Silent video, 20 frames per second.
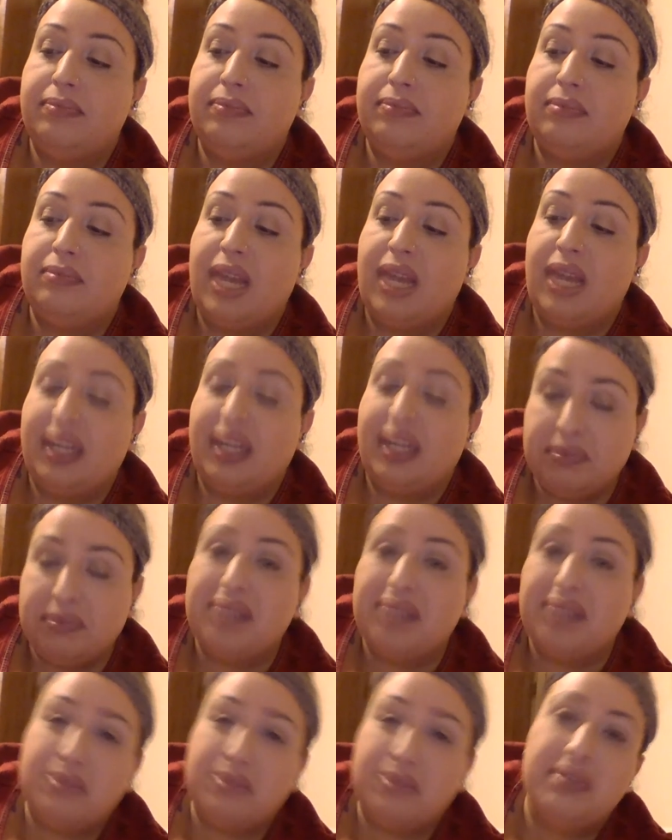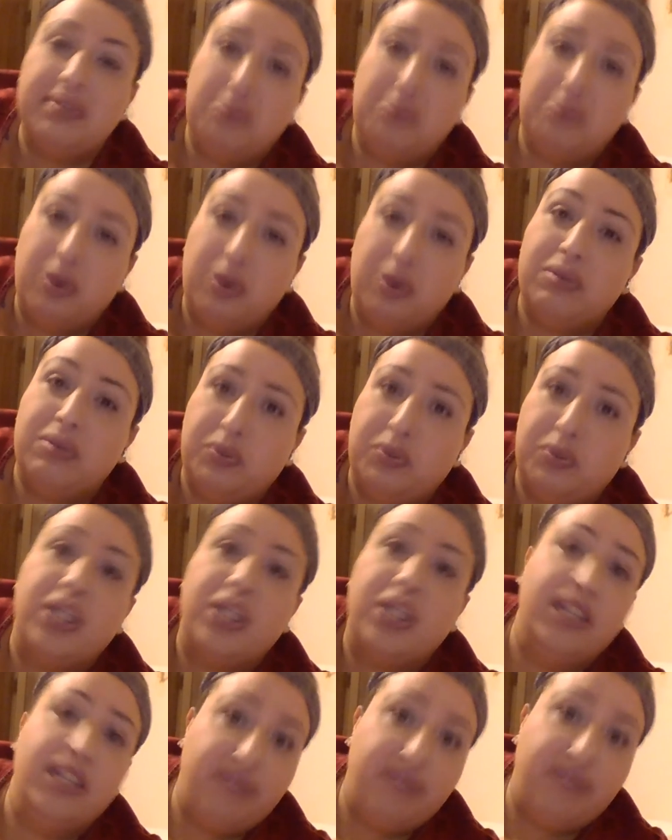and I'm we're we're
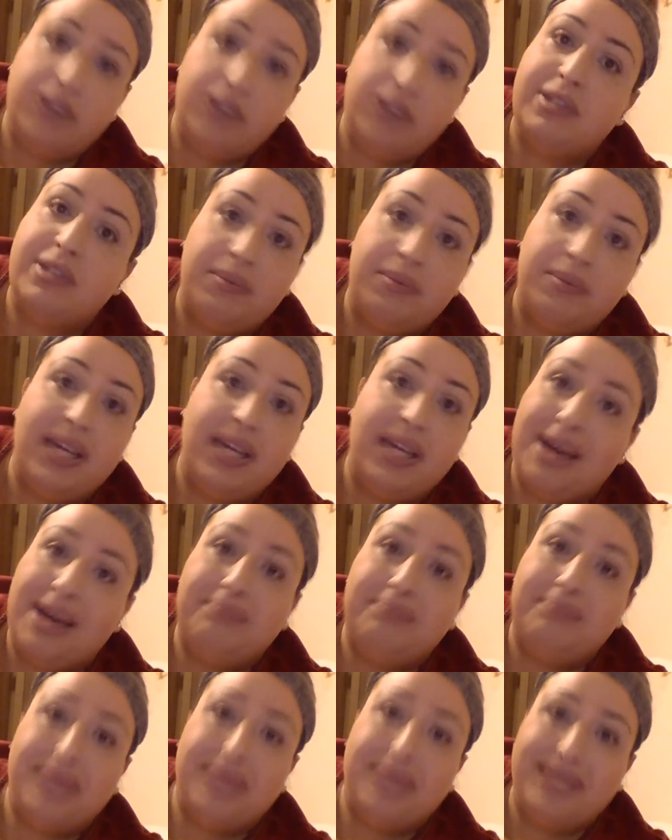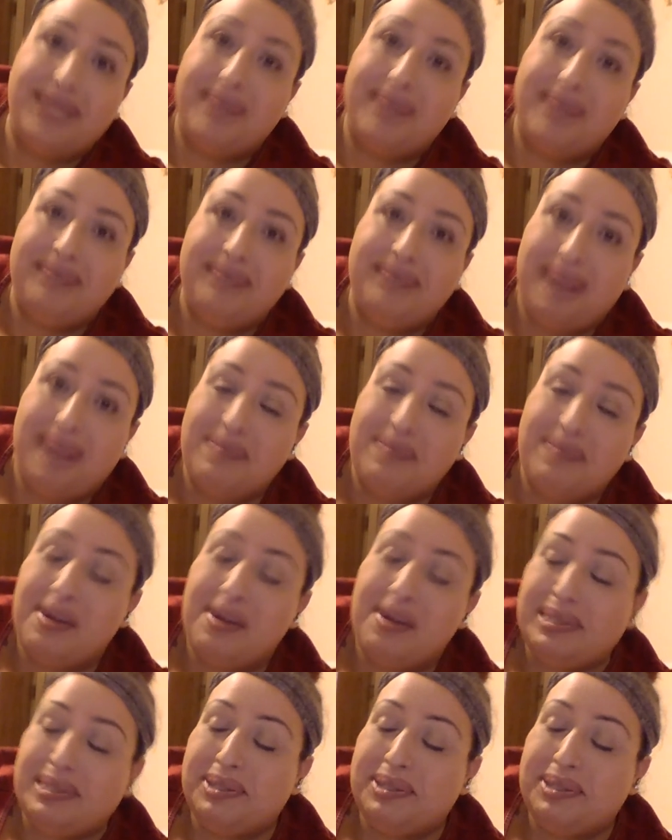gonna figure something out. Believe me, I
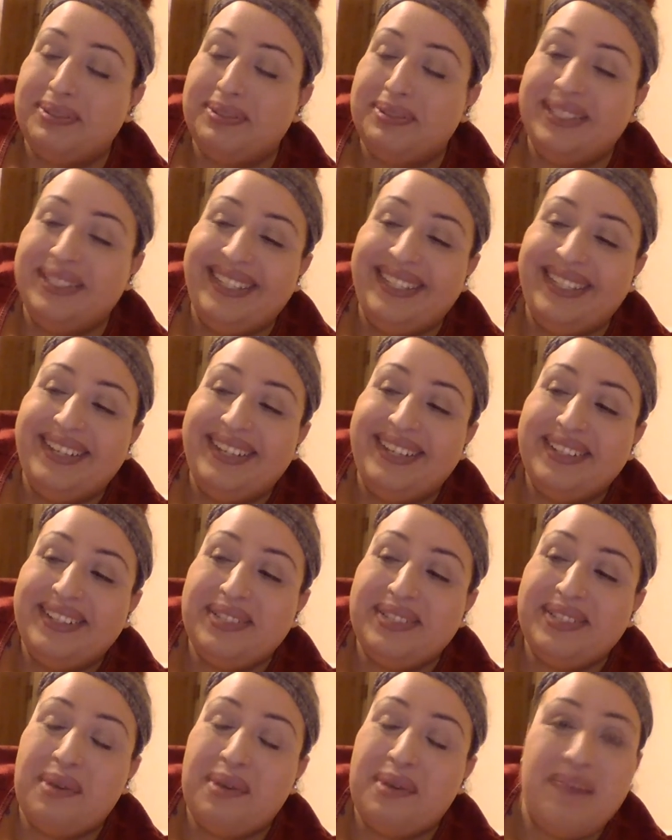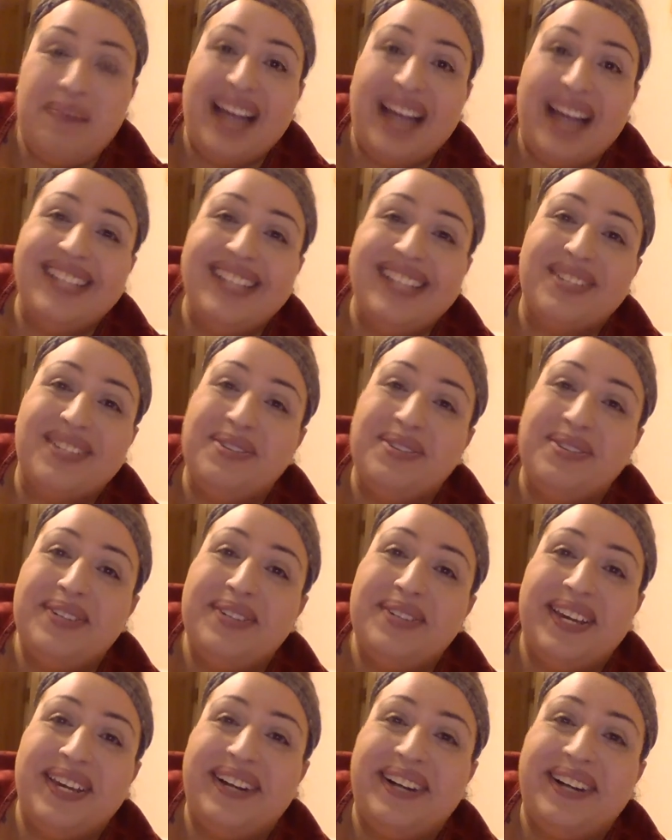promise you. So I'm back in school,
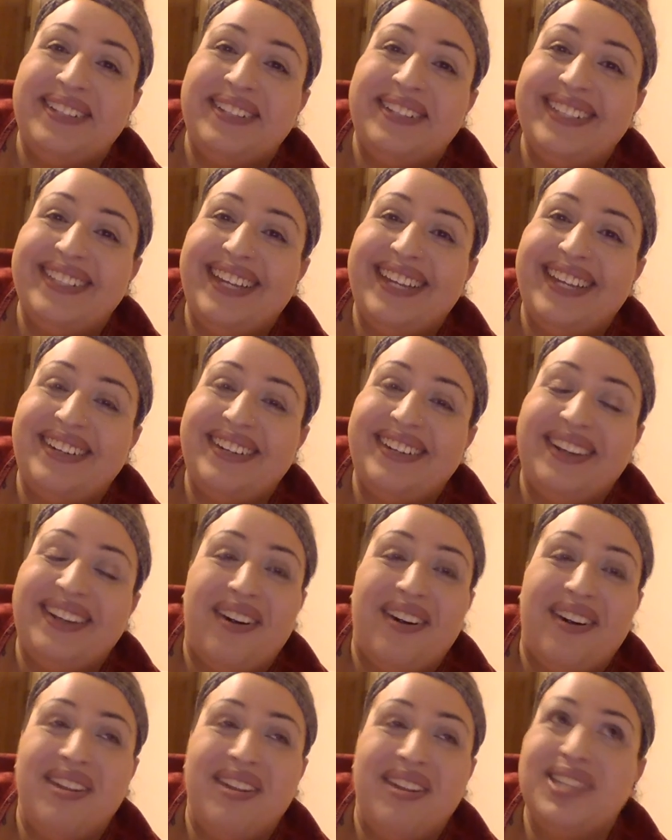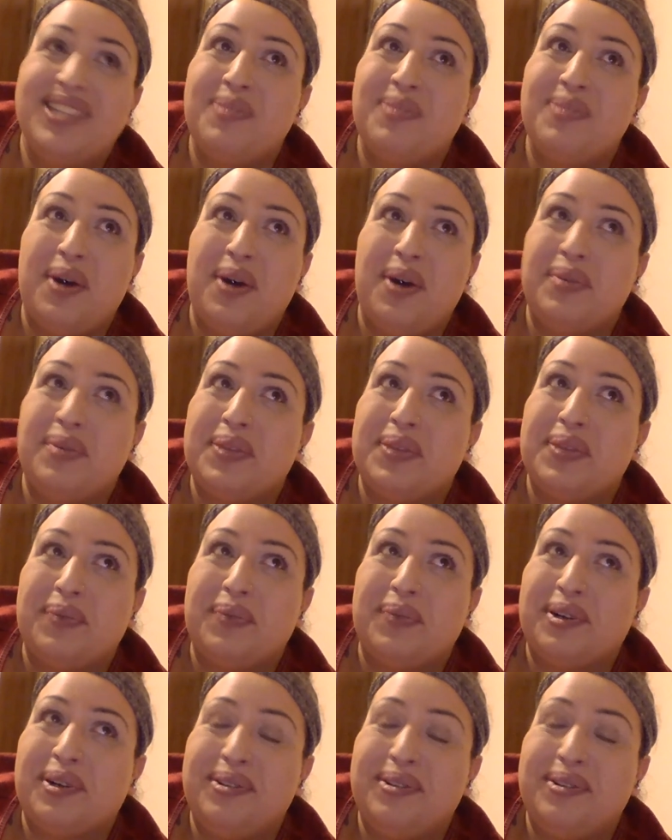y'all, and all is well with the
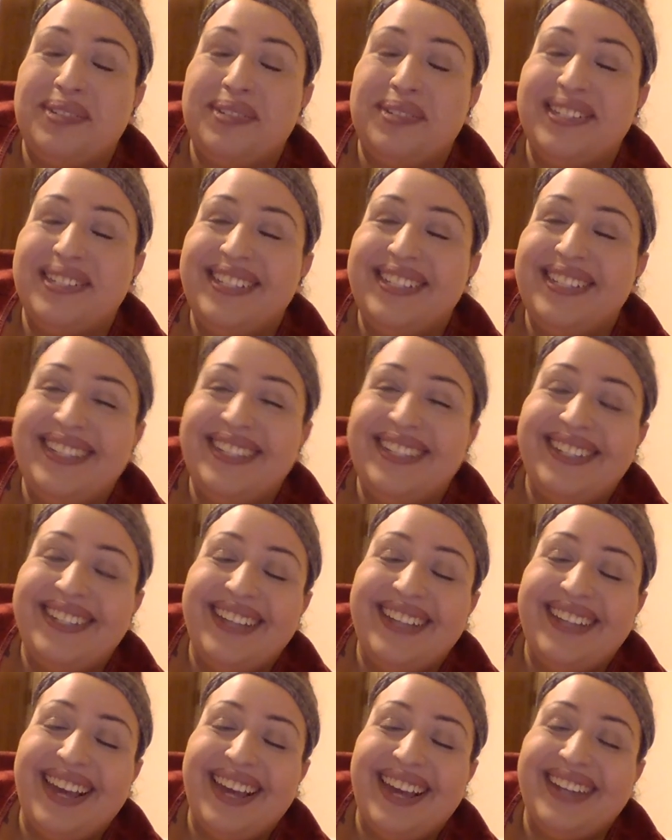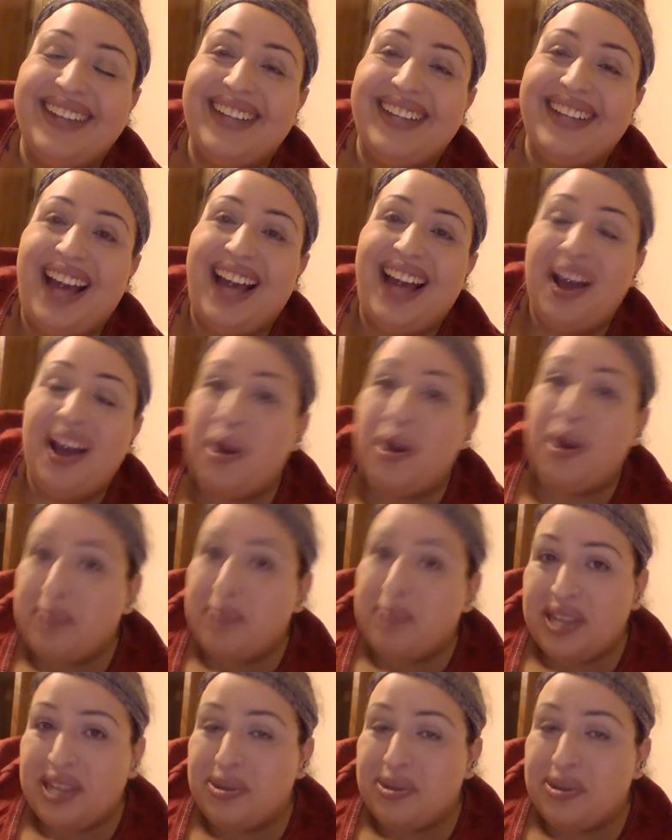world. And I hope
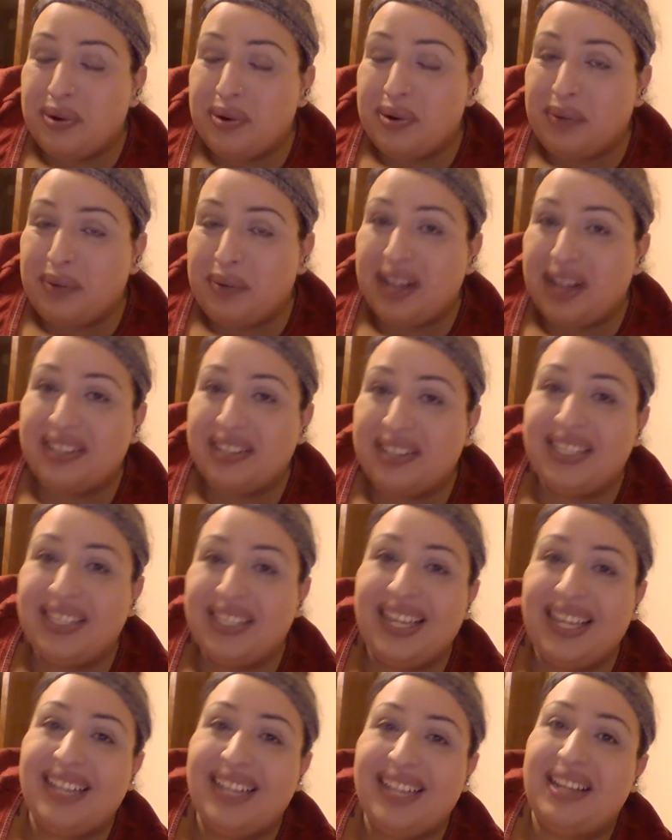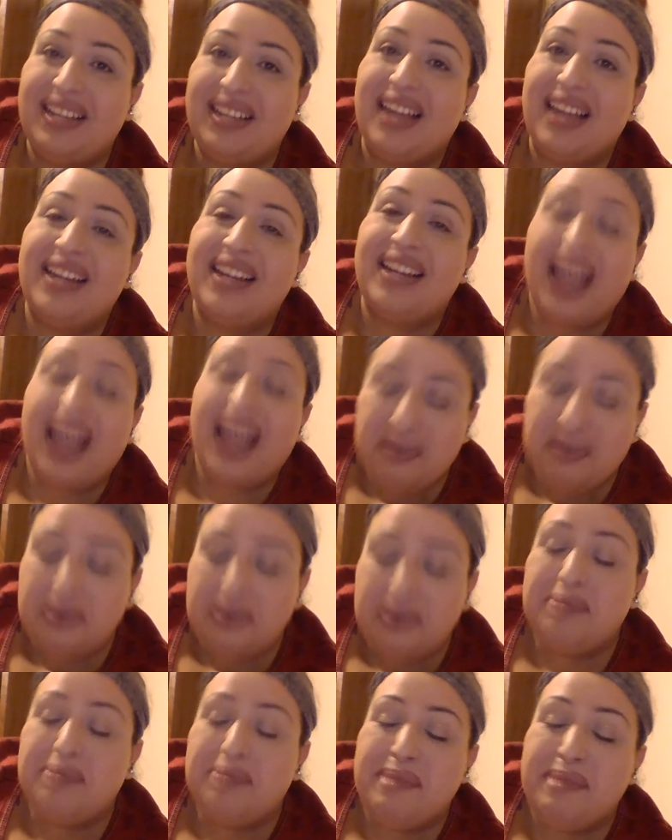that you are well, and and I
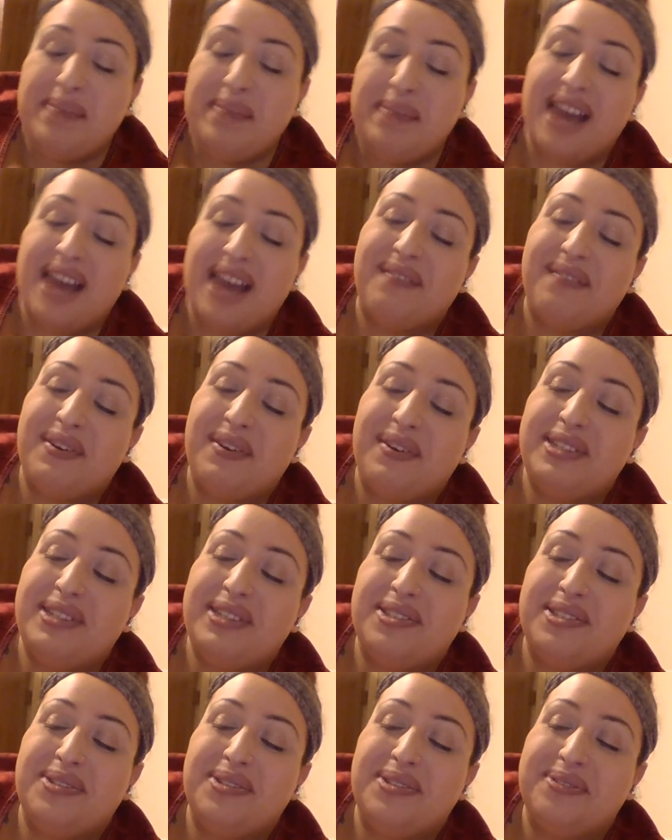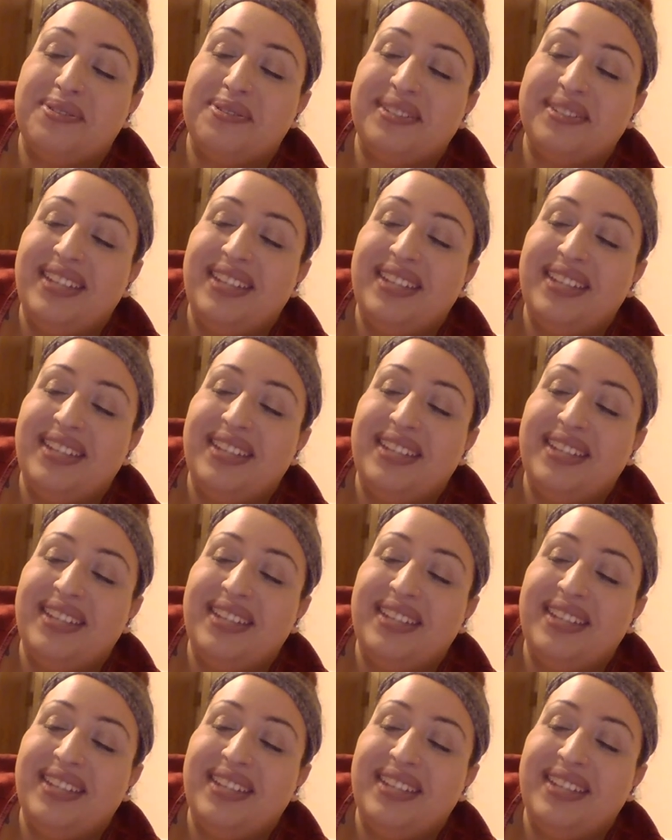will be back very soon.